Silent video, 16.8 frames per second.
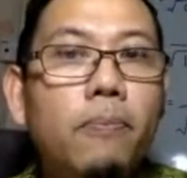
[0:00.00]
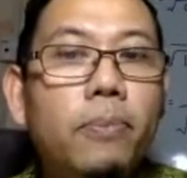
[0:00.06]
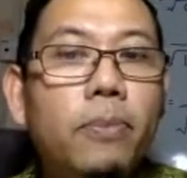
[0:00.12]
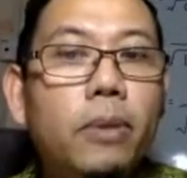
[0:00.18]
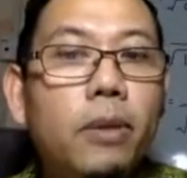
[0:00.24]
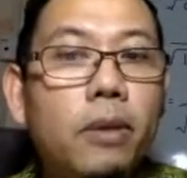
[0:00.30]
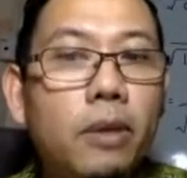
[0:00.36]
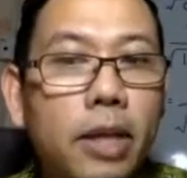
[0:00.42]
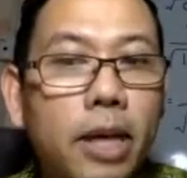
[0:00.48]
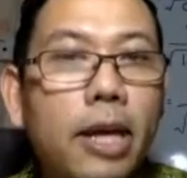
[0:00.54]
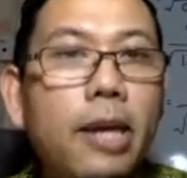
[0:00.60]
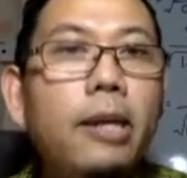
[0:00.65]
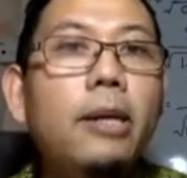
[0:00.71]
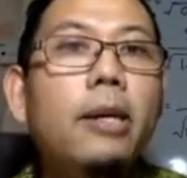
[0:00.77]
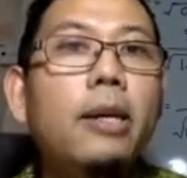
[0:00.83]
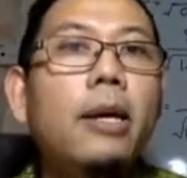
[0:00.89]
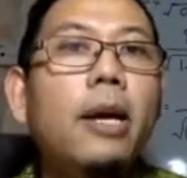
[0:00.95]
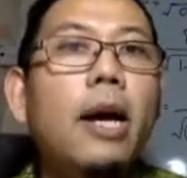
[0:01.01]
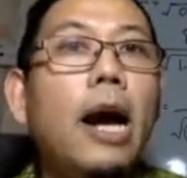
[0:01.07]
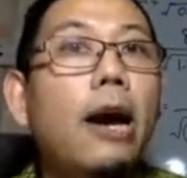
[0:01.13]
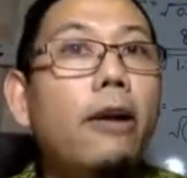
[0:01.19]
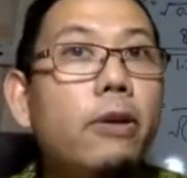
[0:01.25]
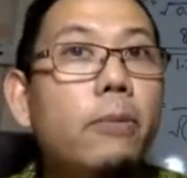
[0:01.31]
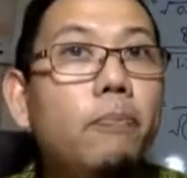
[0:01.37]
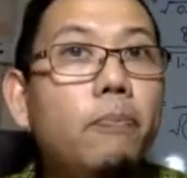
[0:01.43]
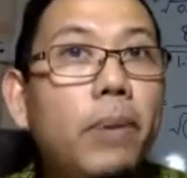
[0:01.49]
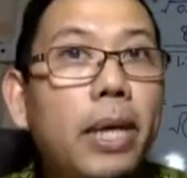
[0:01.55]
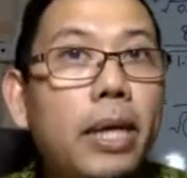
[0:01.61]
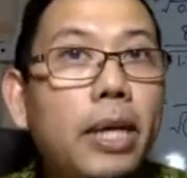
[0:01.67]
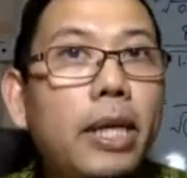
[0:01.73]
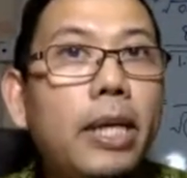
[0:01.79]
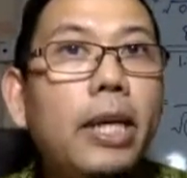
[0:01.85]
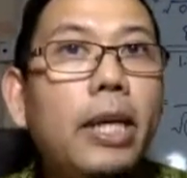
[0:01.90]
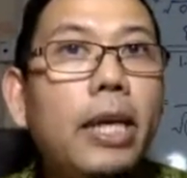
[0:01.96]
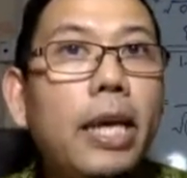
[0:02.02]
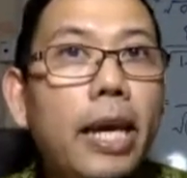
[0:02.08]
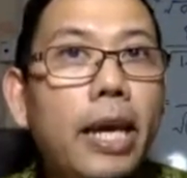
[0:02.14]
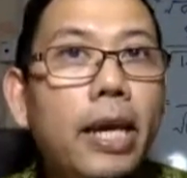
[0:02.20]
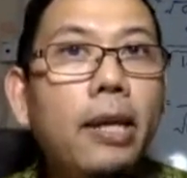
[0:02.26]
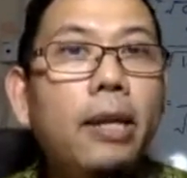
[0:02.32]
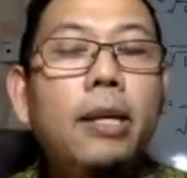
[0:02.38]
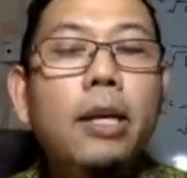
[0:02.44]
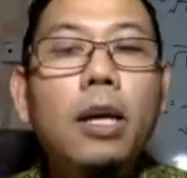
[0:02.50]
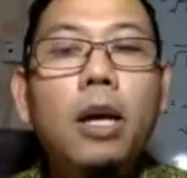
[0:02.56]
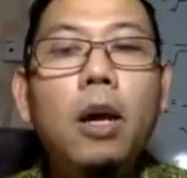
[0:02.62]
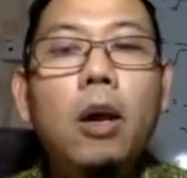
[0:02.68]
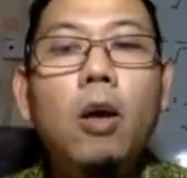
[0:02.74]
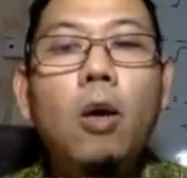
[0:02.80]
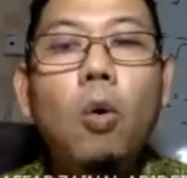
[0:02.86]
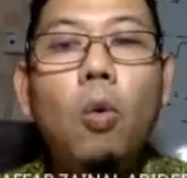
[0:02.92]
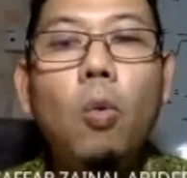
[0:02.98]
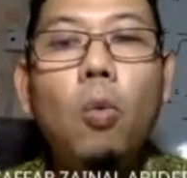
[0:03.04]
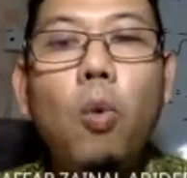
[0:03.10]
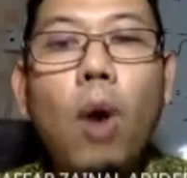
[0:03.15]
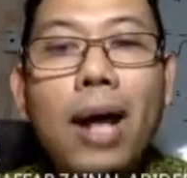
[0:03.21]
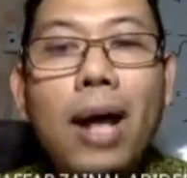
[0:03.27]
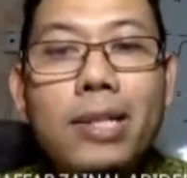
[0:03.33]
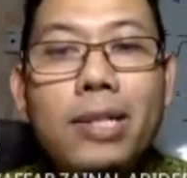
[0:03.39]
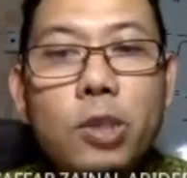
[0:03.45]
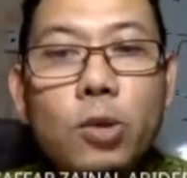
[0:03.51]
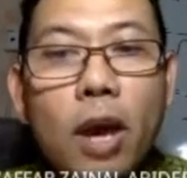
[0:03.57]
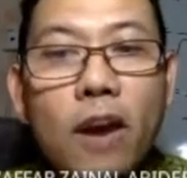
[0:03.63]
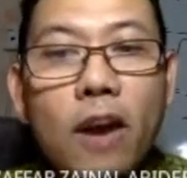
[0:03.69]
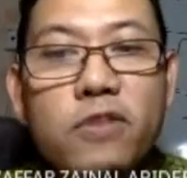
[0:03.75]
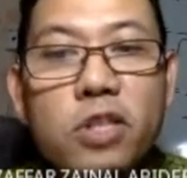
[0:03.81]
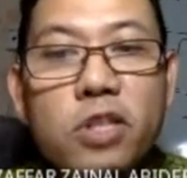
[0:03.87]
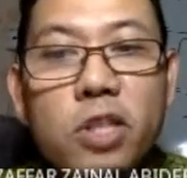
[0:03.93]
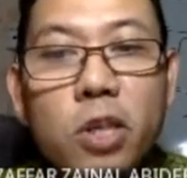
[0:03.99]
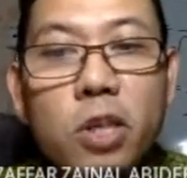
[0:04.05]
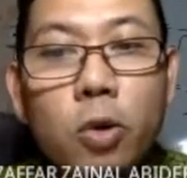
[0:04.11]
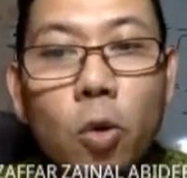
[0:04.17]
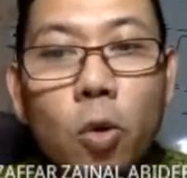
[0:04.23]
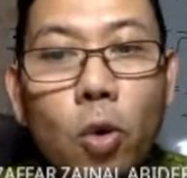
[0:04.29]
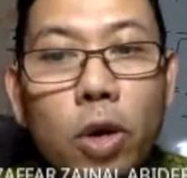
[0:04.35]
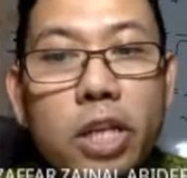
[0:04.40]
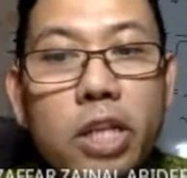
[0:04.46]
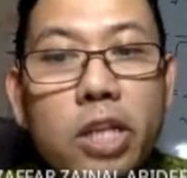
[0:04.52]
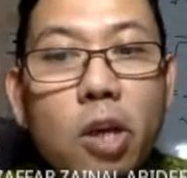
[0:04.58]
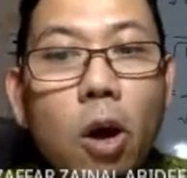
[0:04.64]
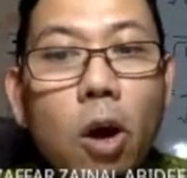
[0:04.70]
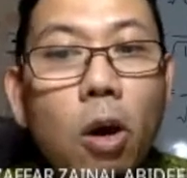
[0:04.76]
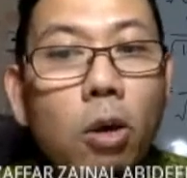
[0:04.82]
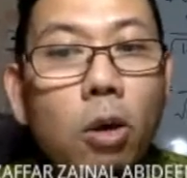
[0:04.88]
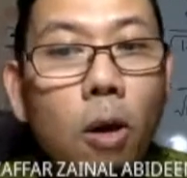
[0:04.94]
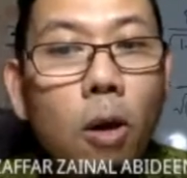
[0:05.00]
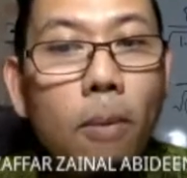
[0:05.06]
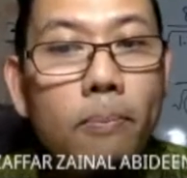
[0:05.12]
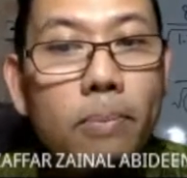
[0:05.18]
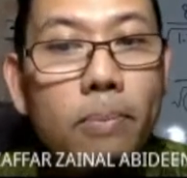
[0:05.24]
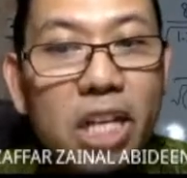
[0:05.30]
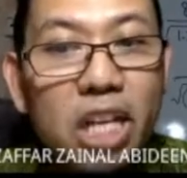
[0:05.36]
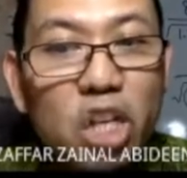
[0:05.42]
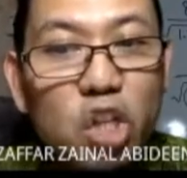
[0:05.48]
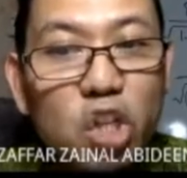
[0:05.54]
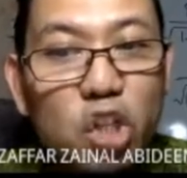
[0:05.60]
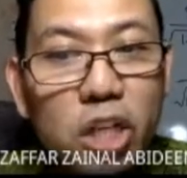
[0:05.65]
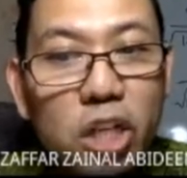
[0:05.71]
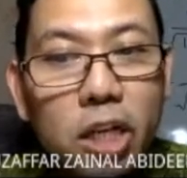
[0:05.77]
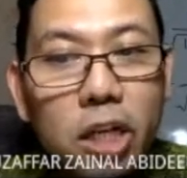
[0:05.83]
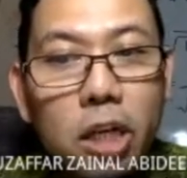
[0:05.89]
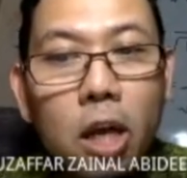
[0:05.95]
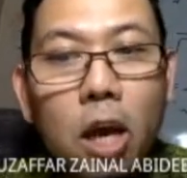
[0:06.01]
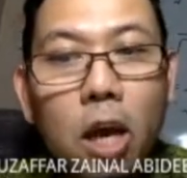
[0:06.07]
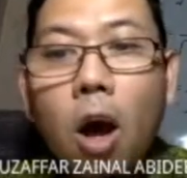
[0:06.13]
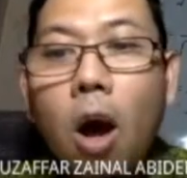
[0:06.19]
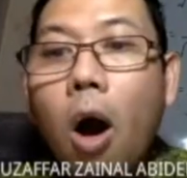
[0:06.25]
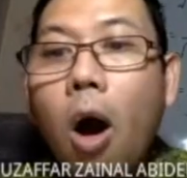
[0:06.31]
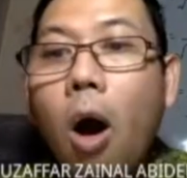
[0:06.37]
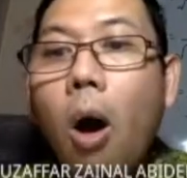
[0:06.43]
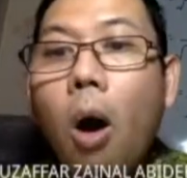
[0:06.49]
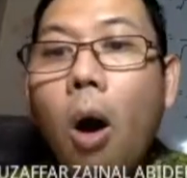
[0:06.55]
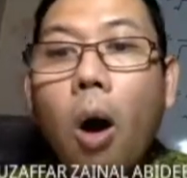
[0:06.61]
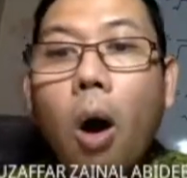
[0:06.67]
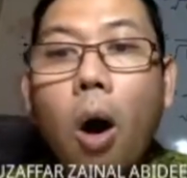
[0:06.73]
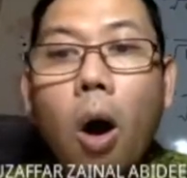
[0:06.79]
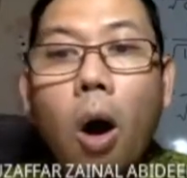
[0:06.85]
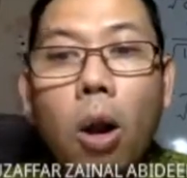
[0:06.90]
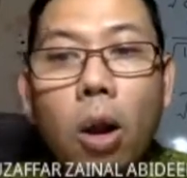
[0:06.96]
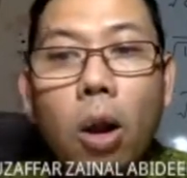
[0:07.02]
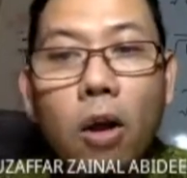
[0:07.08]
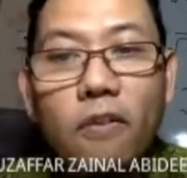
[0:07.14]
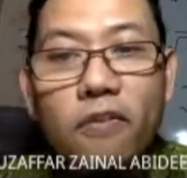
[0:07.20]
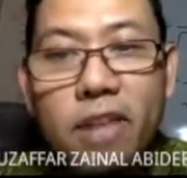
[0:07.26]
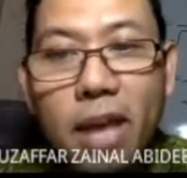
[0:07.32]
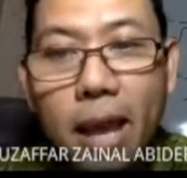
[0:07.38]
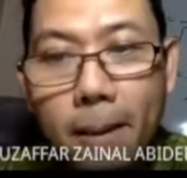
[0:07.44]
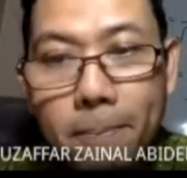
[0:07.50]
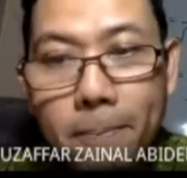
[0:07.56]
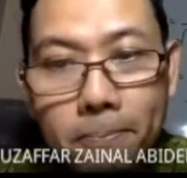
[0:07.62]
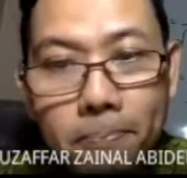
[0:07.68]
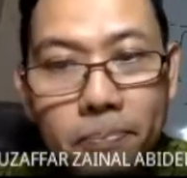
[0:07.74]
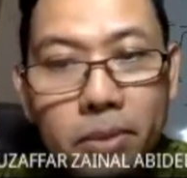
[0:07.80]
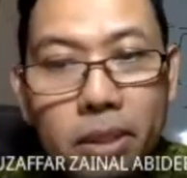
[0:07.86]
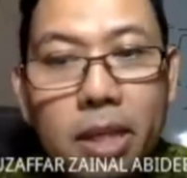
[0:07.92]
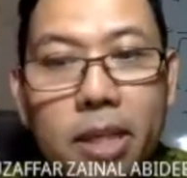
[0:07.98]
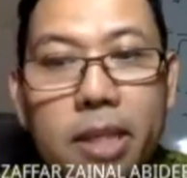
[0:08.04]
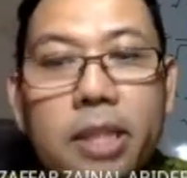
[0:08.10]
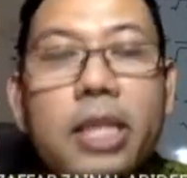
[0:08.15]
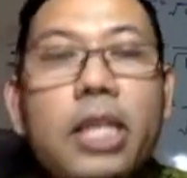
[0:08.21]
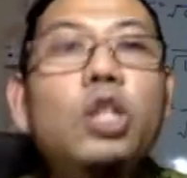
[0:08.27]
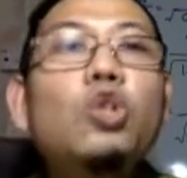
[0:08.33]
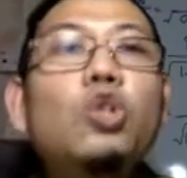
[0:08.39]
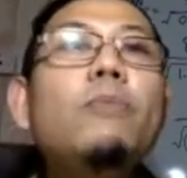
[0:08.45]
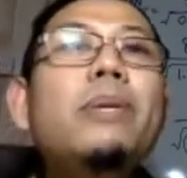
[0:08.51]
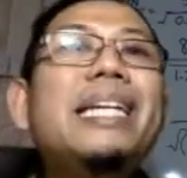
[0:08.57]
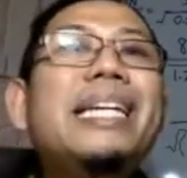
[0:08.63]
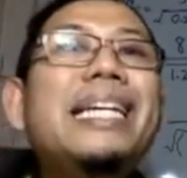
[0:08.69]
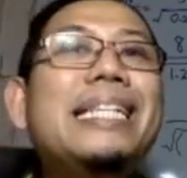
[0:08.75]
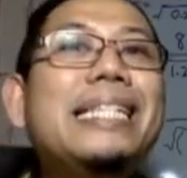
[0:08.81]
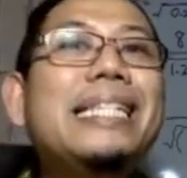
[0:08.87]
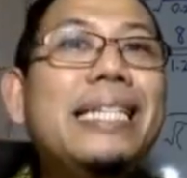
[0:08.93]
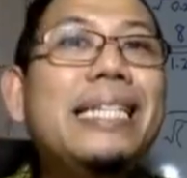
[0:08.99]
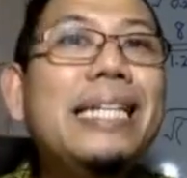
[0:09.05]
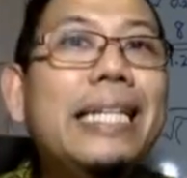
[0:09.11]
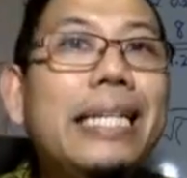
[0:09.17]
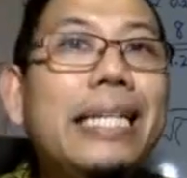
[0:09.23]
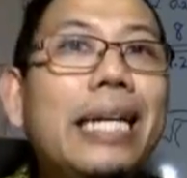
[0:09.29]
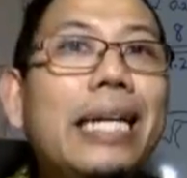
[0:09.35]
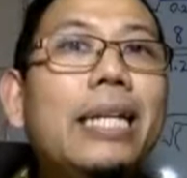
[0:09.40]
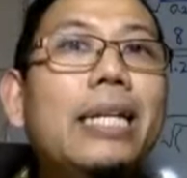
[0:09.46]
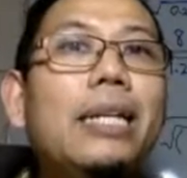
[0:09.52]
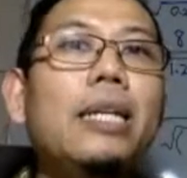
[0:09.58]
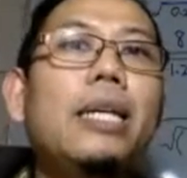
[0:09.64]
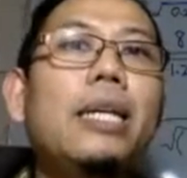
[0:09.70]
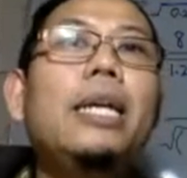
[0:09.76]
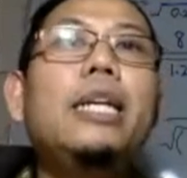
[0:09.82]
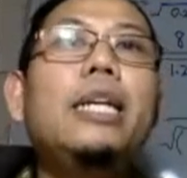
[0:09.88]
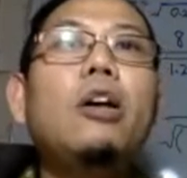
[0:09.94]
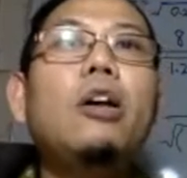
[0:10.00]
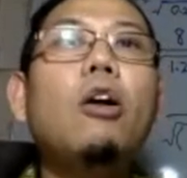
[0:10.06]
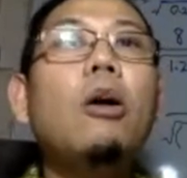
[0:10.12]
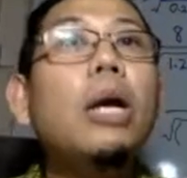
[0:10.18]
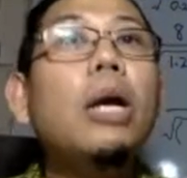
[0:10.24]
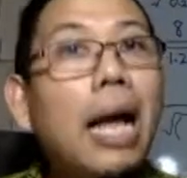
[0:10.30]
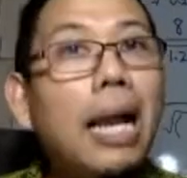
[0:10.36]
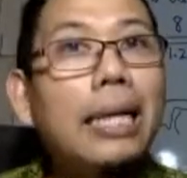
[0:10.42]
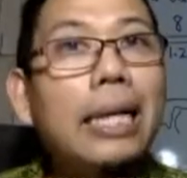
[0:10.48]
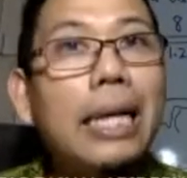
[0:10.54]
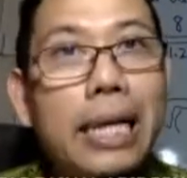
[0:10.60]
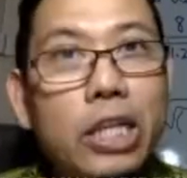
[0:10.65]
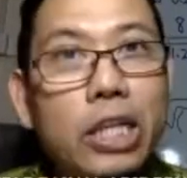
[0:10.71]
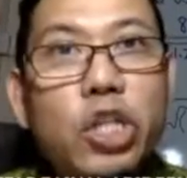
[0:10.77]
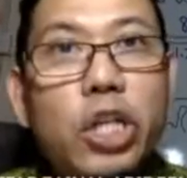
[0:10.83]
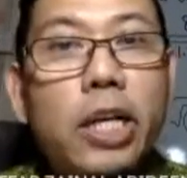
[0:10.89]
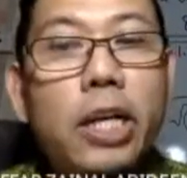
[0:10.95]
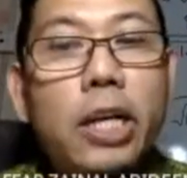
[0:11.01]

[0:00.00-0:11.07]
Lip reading: Okay, I repeat it again. Once you have 0 in your combination, all of them need to be considered in your calculation.